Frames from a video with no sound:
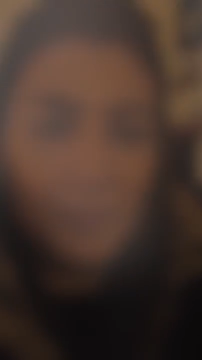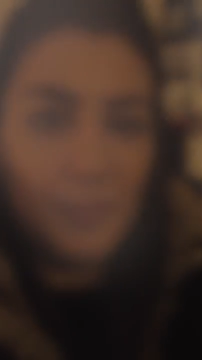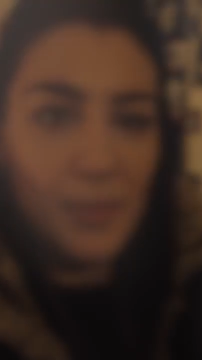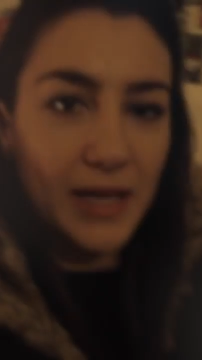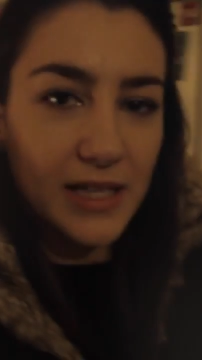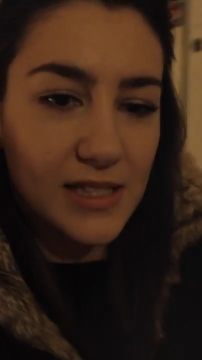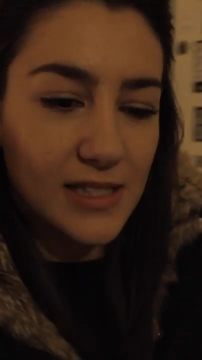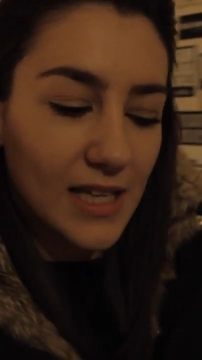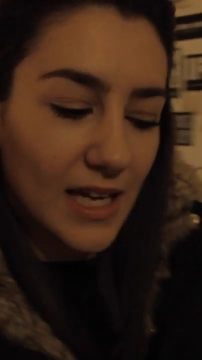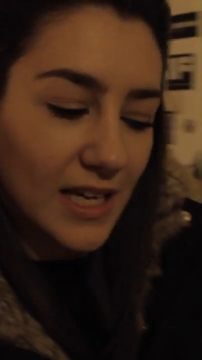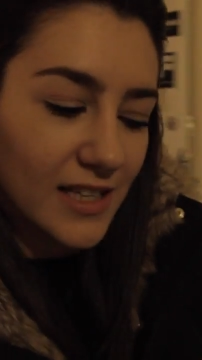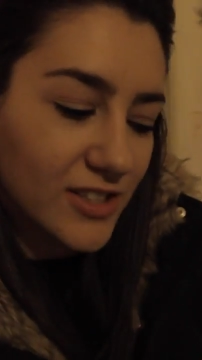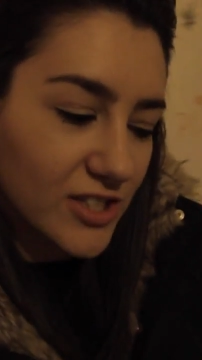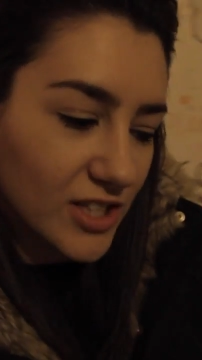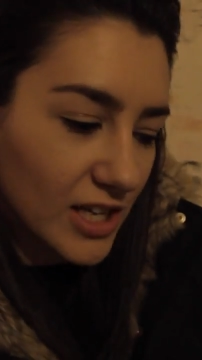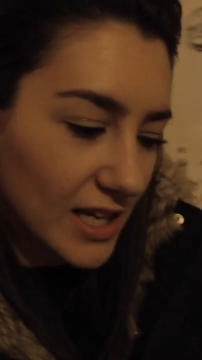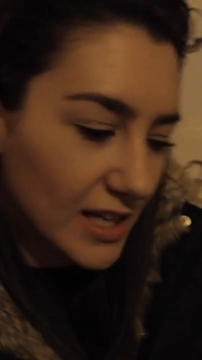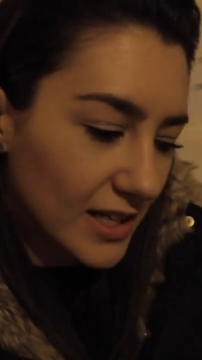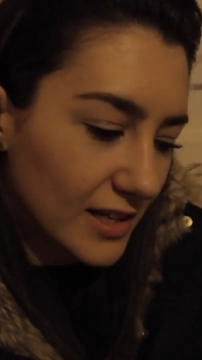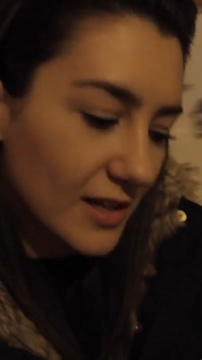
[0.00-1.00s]
Backstage
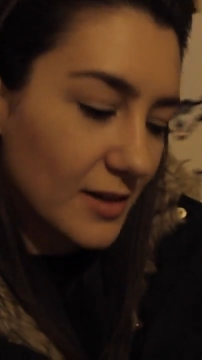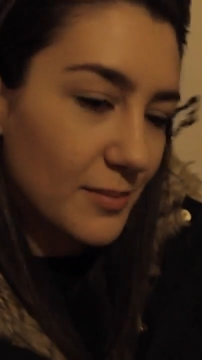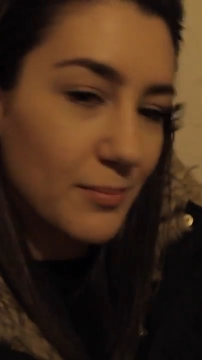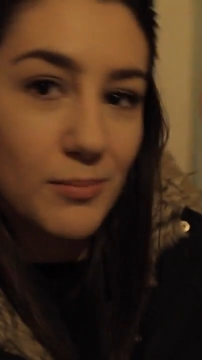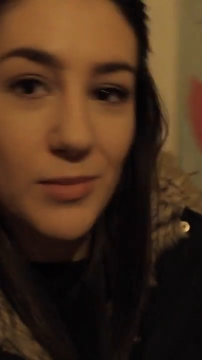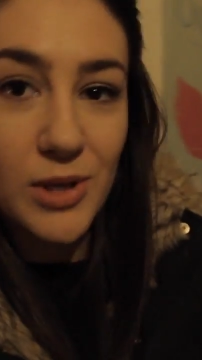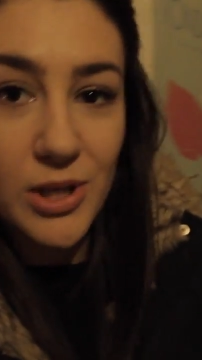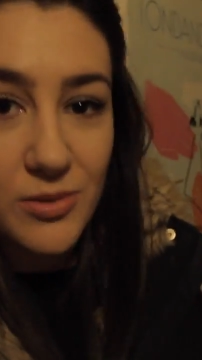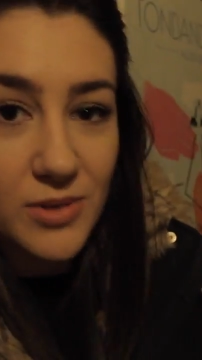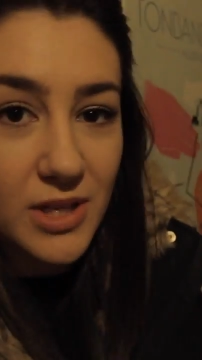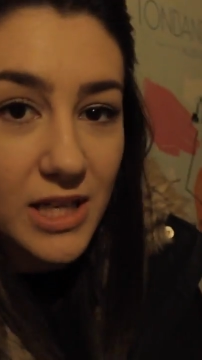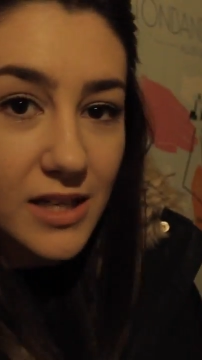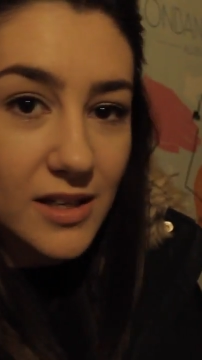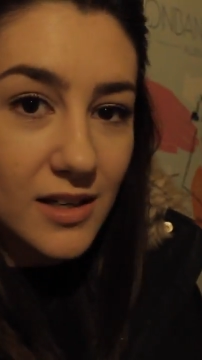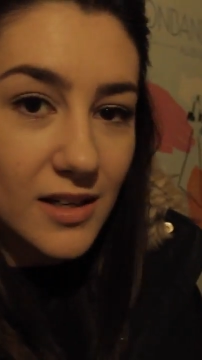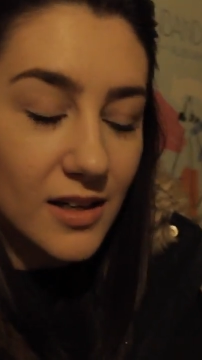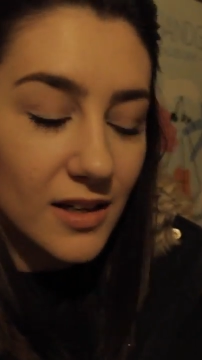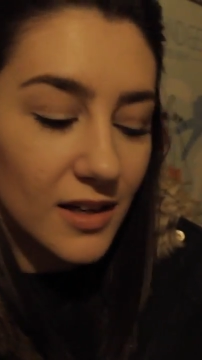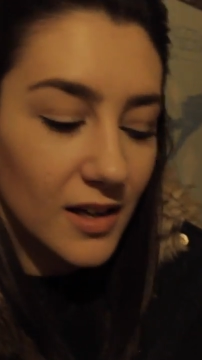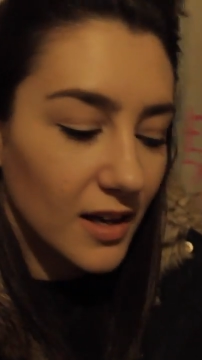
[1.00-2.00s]
in Munich,
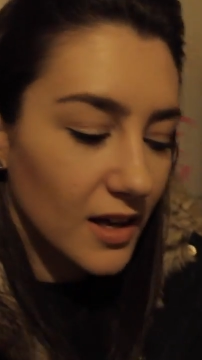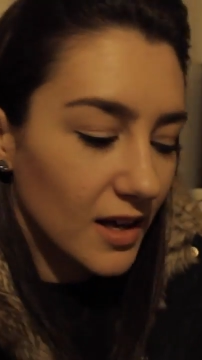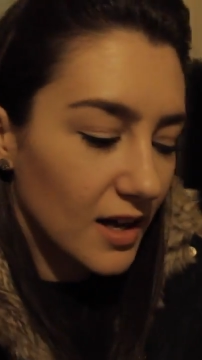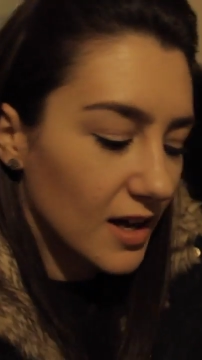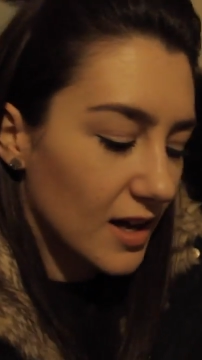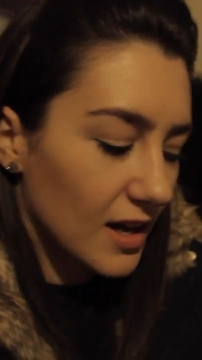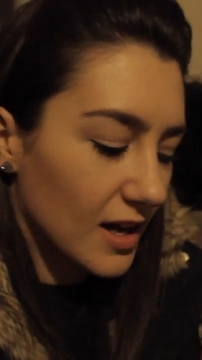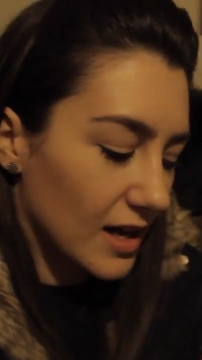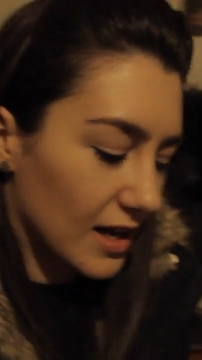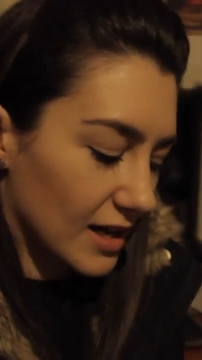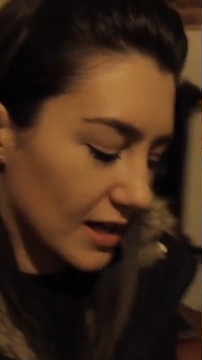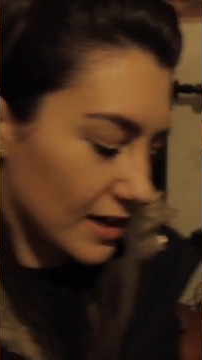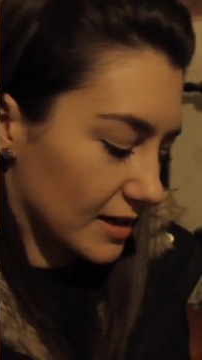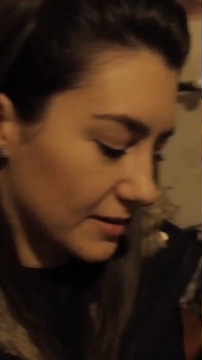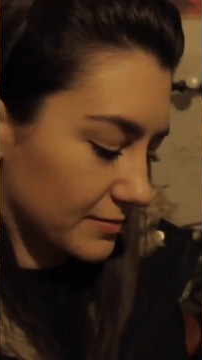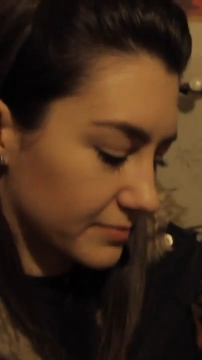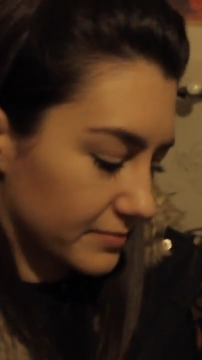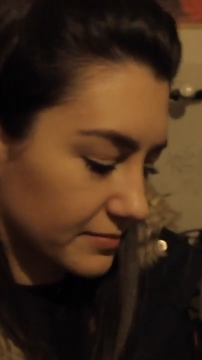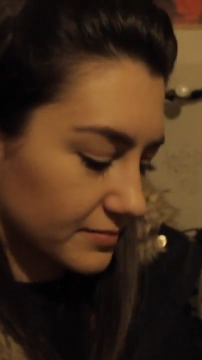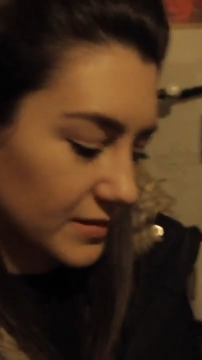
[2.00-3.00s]

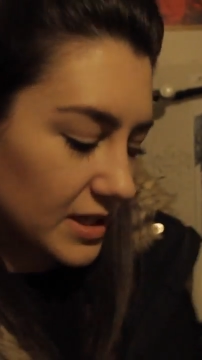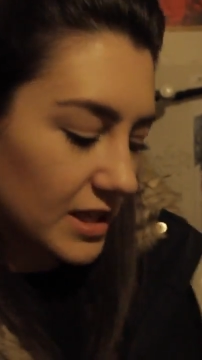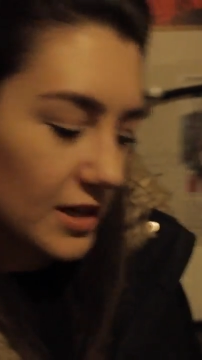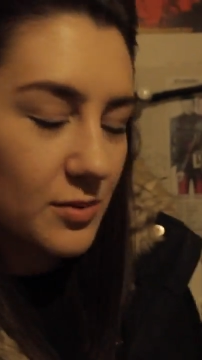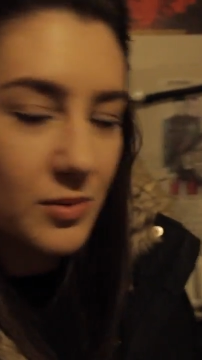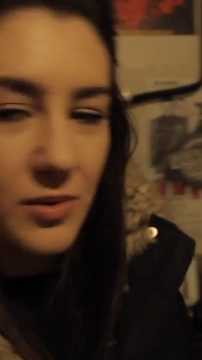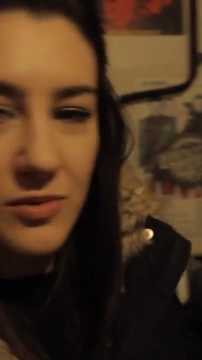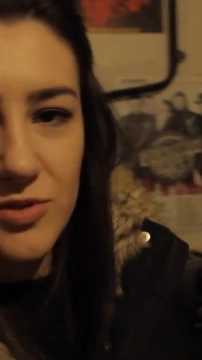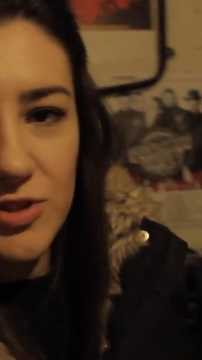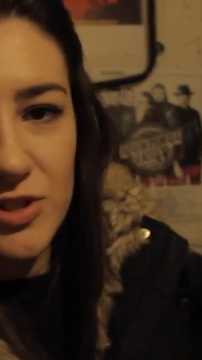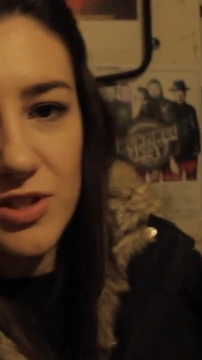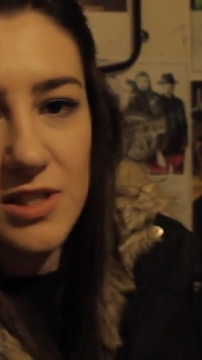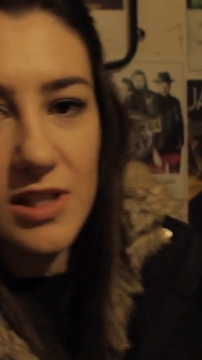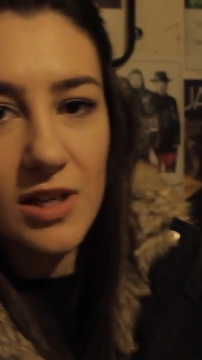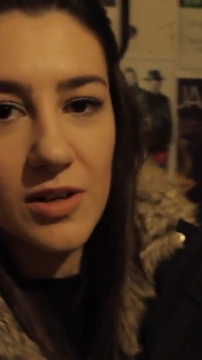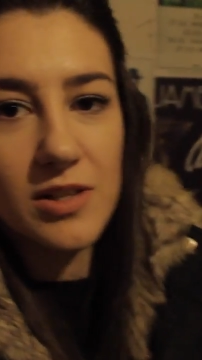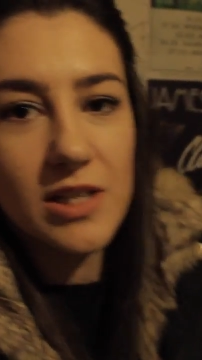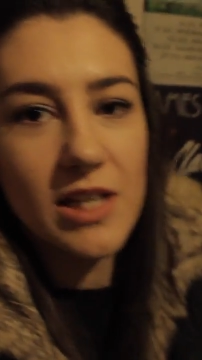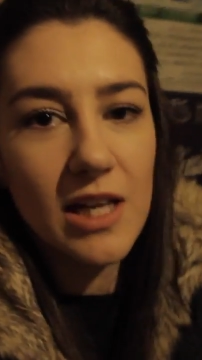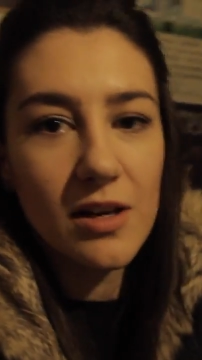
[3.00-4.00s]
we've just
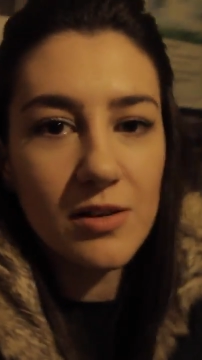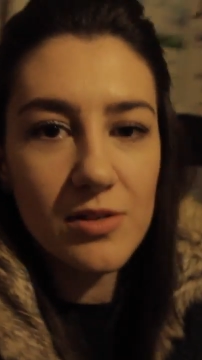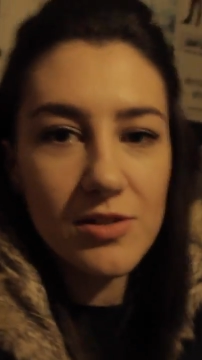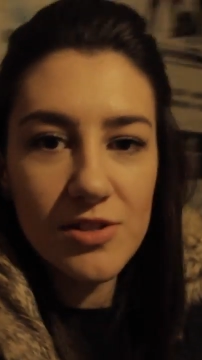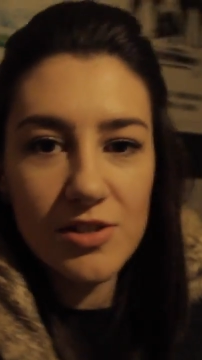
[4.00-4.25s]
loaded out,